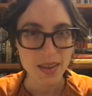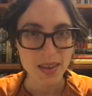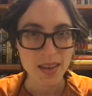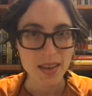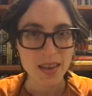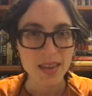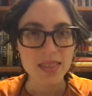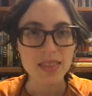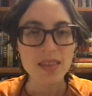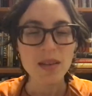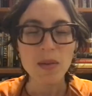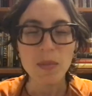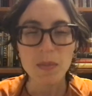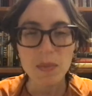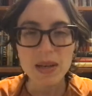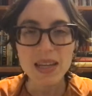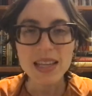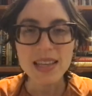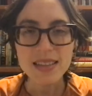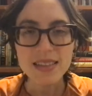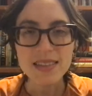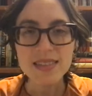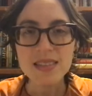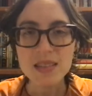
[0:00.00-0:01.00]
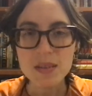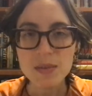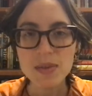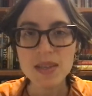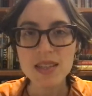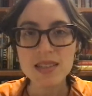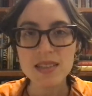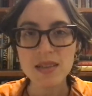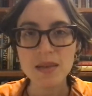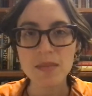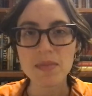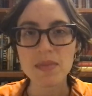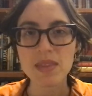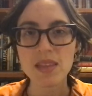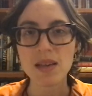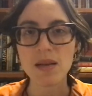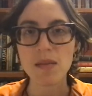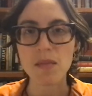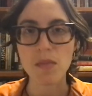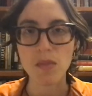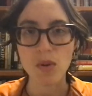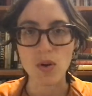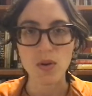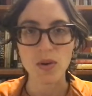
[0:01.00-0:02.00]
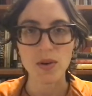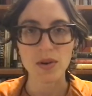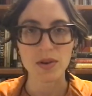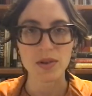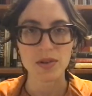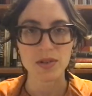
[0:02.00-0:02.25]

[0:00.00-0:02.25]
There needs to be something more